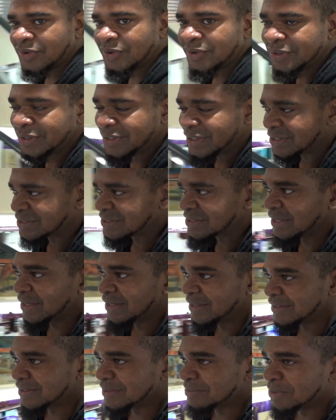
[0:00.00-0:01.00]
on the
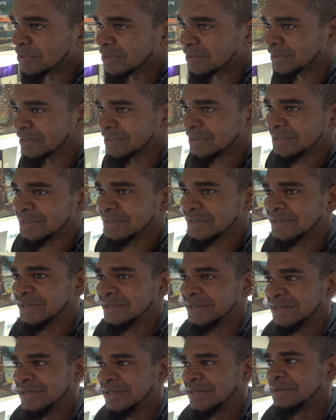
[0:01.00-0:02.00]
escalator but
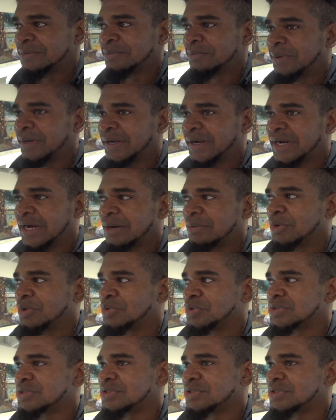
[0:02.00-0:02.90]
my camera was